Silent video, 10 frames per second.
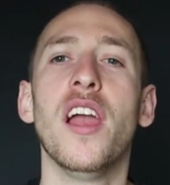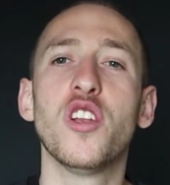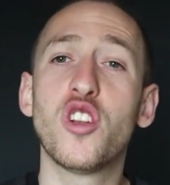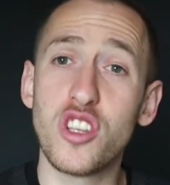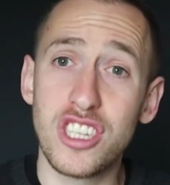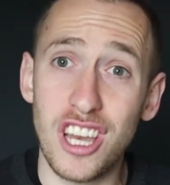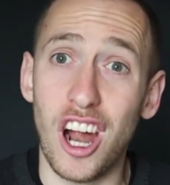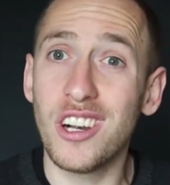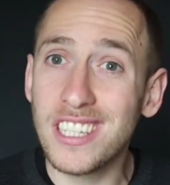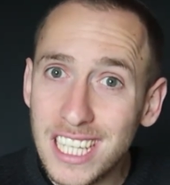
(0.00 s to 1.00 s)
you need to
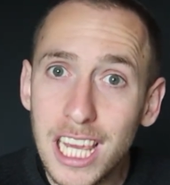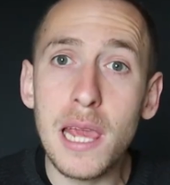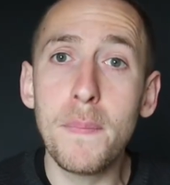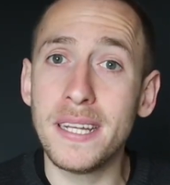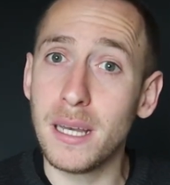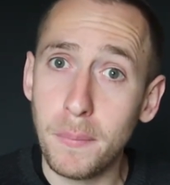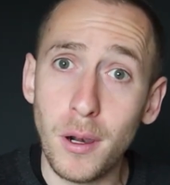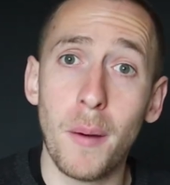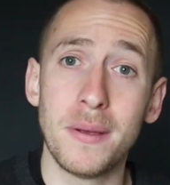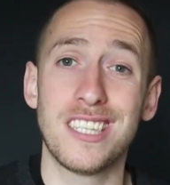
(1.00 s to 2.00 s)
start keeping the
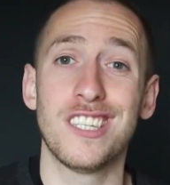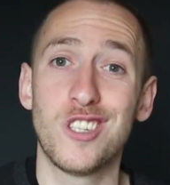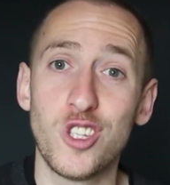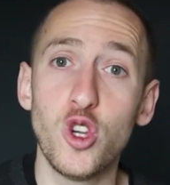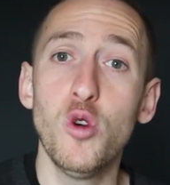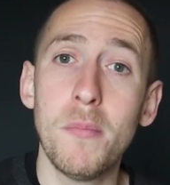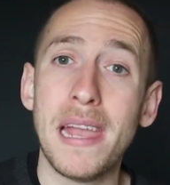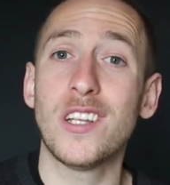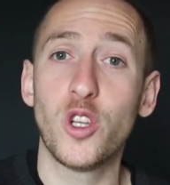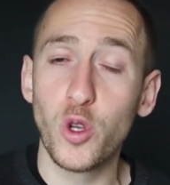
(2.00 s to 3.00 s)
promises you
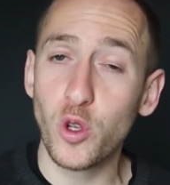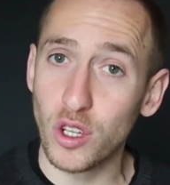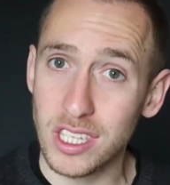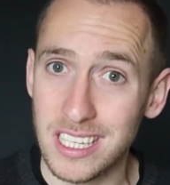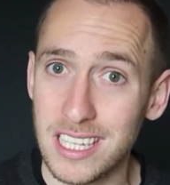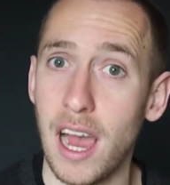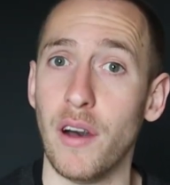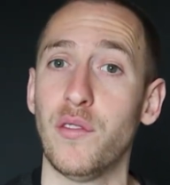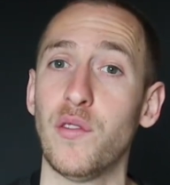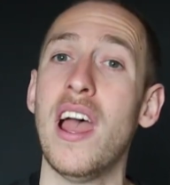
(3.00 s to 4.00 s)
make to
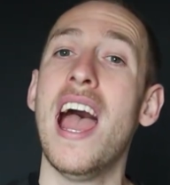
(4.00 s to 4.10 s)
yourself